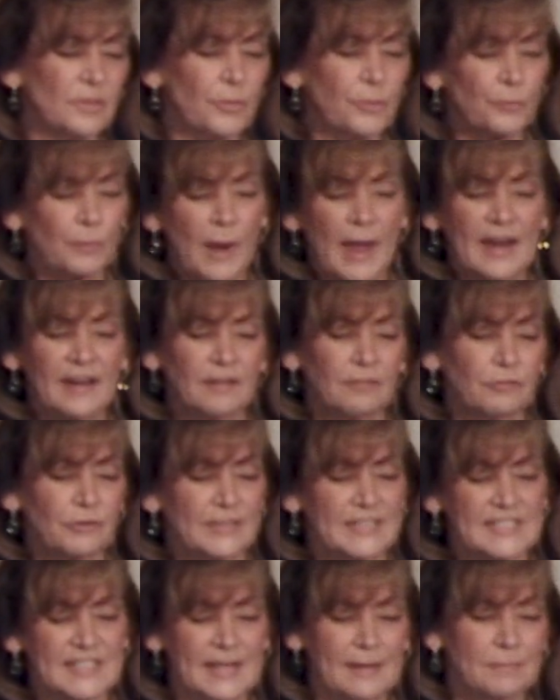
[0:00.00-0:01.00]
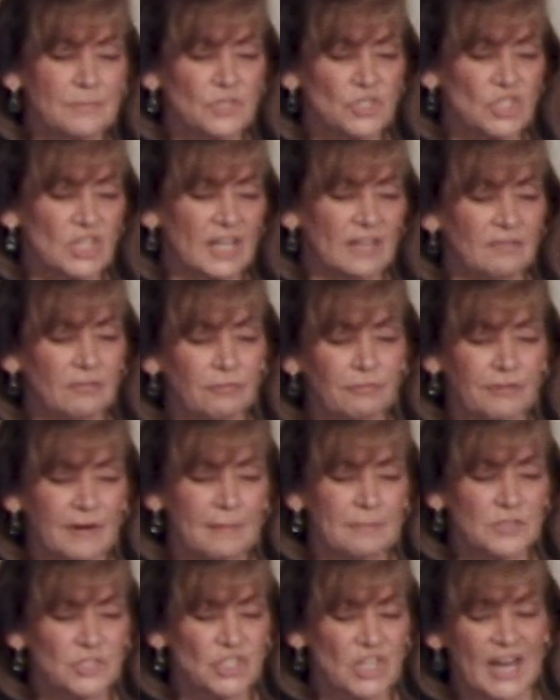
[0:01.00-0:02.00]
thread of redemption
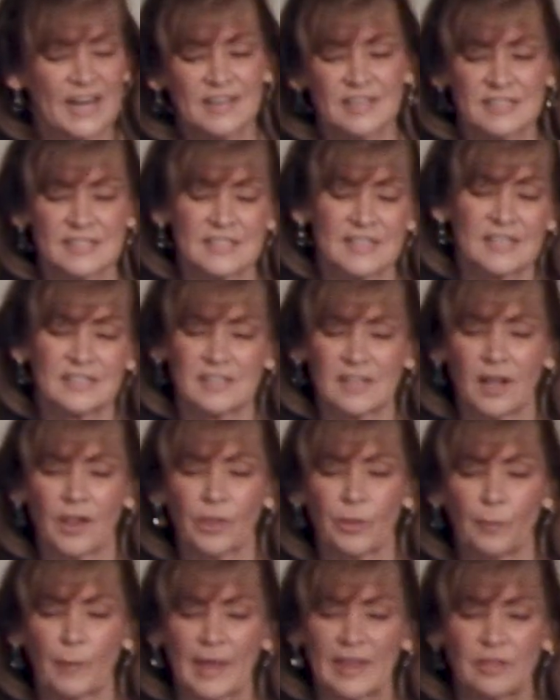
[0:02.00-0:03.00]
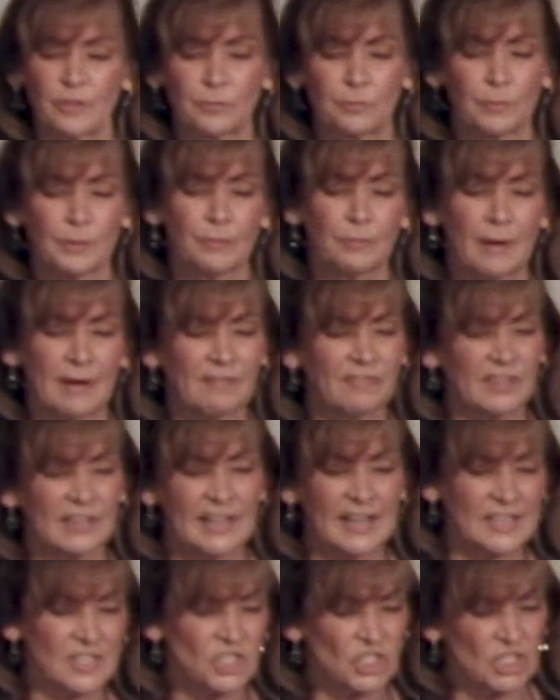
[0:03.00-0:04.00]
from Genesis all the way through
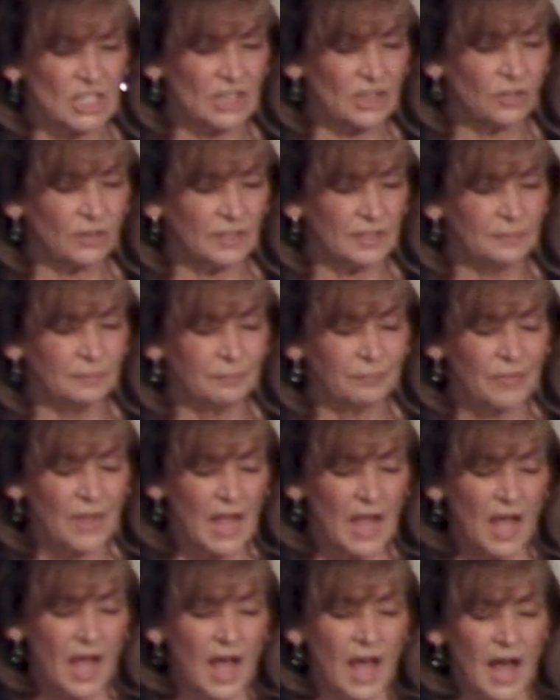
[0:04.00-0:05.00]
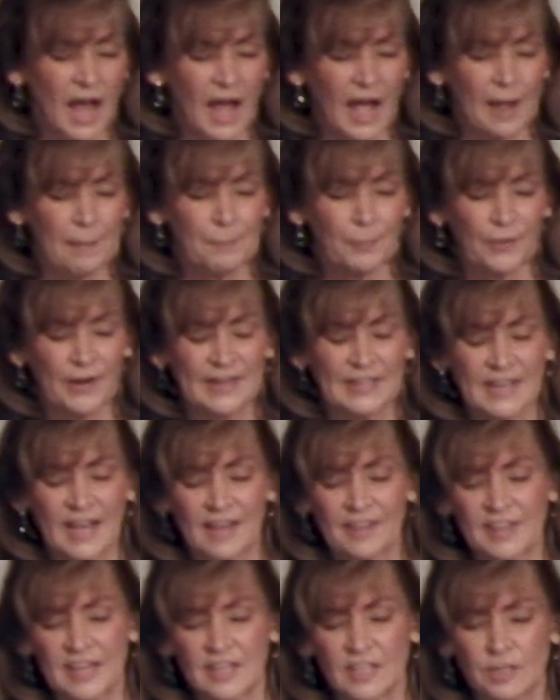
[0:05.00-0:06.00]
Revelation, Lord. I pray
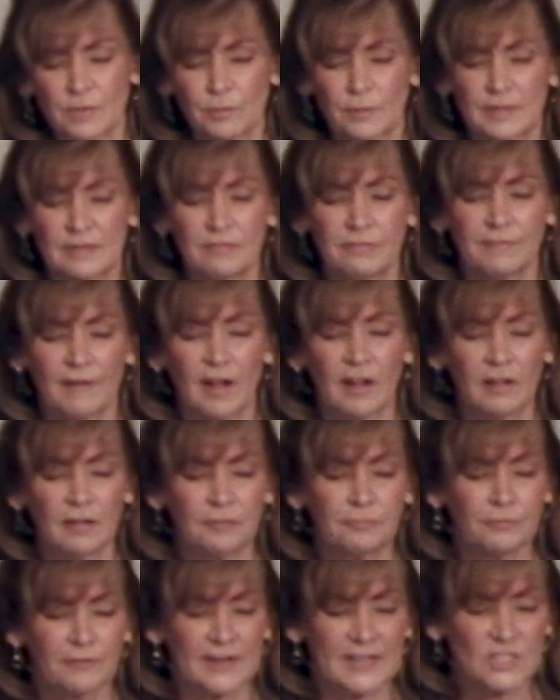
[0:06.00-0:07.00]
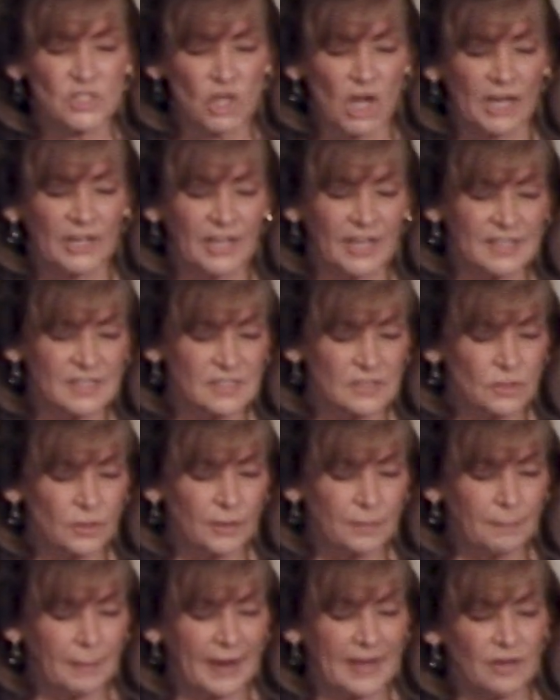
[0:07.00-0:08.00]
now that you would fall afresh on us,
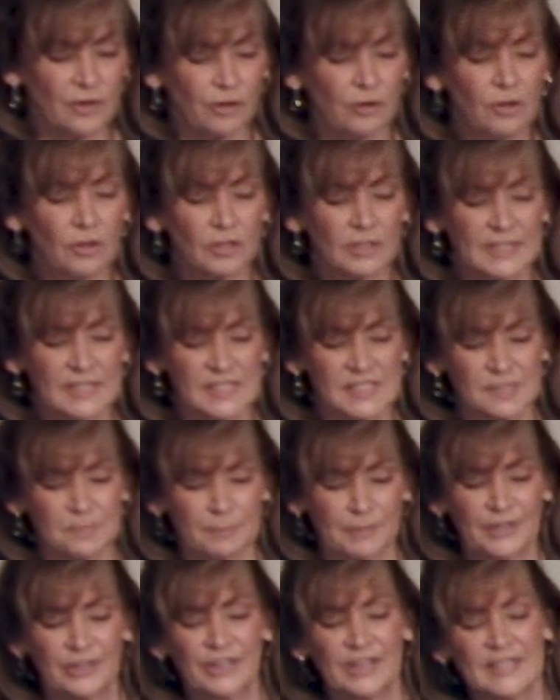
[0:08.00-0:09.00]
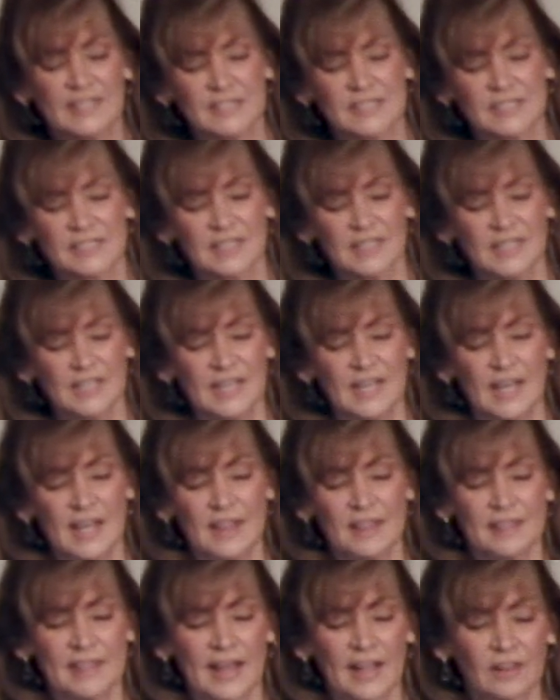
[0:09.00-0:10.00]
Lord, by your Holy Spirit.
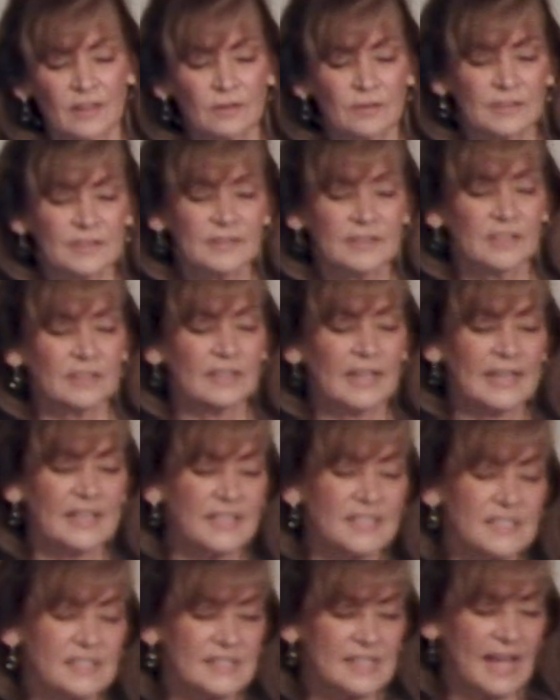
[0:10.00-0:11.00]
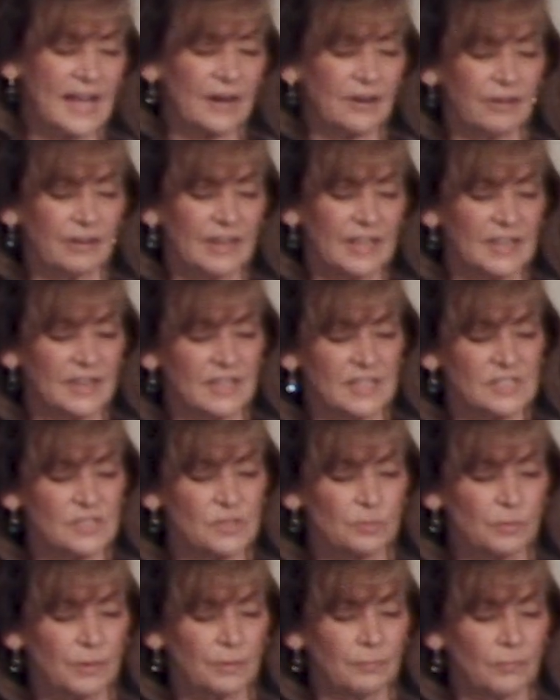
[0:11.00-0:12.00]
That, Lord, the ladies that are in
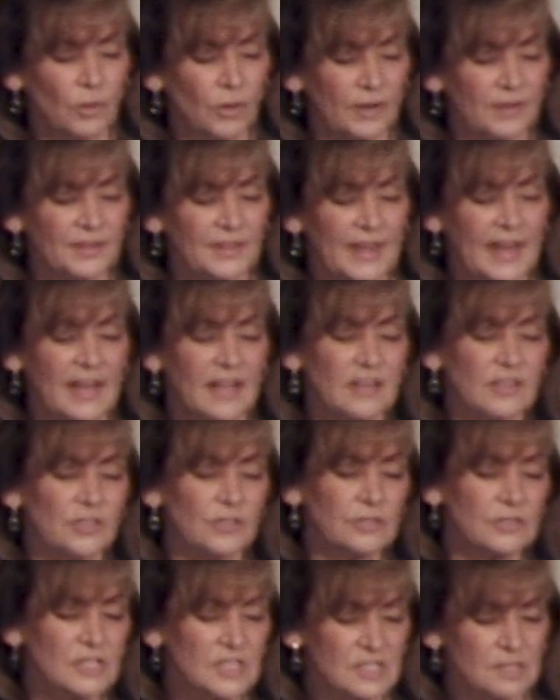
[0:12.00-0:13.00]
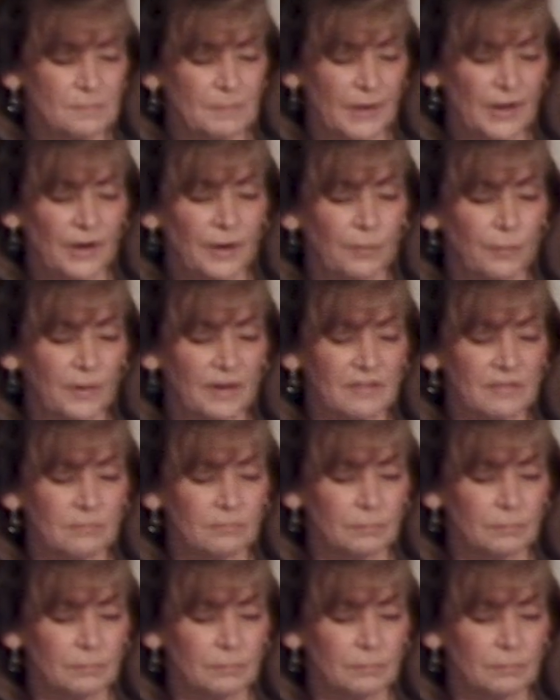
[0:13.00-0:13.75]
this room, Lord, that your spirit would